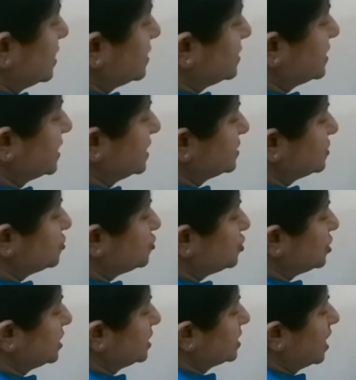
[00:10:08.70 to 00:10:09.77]
This
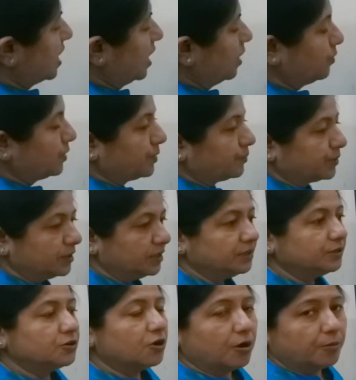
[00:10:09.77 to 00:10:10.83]
gene, however,
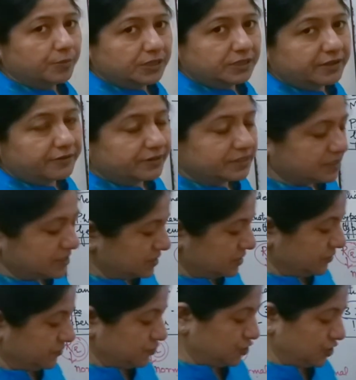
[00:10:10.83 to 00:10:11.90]
normal, the
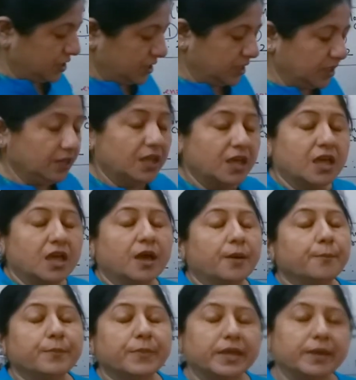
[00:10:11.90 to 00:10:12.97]
recessive gene,
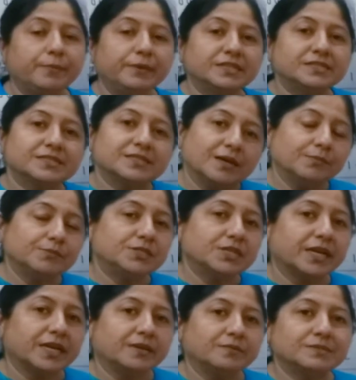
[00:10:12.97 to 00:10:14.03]
may be
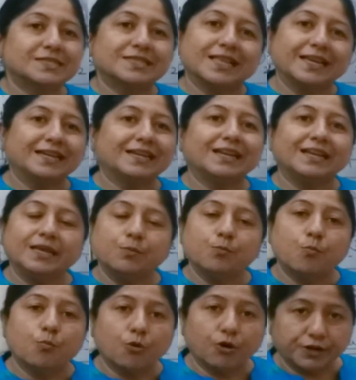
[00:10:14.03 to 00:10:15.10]
sometimes slightly
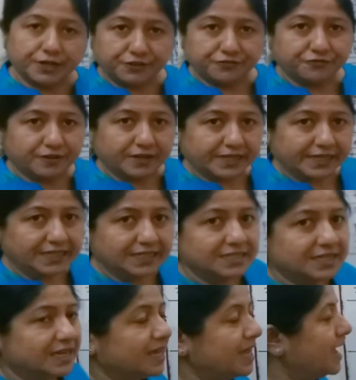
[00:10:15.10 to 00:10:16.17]
modified.
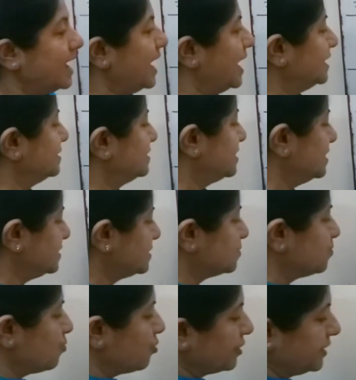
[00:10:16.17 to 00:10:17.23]
And this
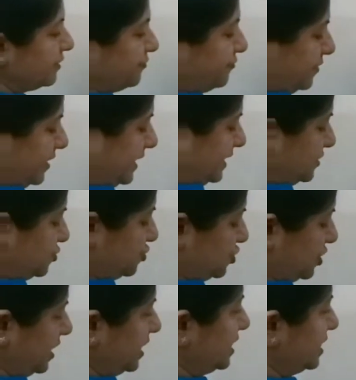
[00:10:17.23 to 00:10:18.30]
modified
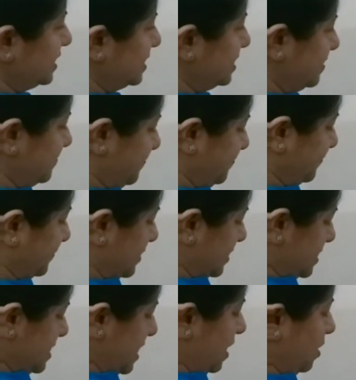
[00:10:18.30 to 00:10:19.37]
gene,
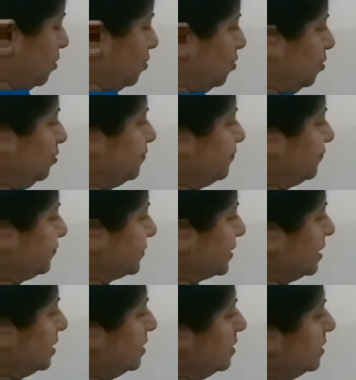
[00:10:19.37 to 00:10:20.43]
now,
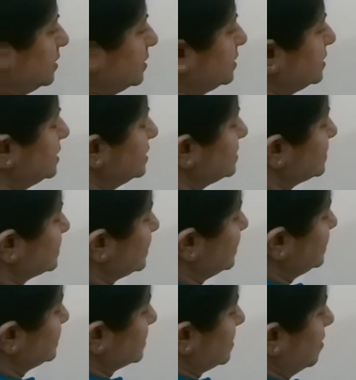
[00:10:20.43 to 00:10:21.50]
this
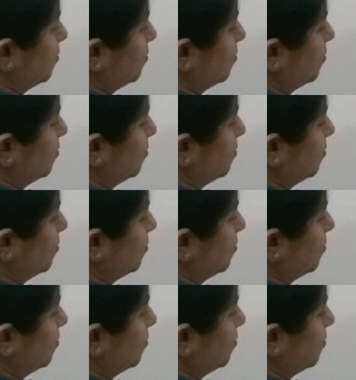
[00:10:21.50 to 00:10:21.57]
is a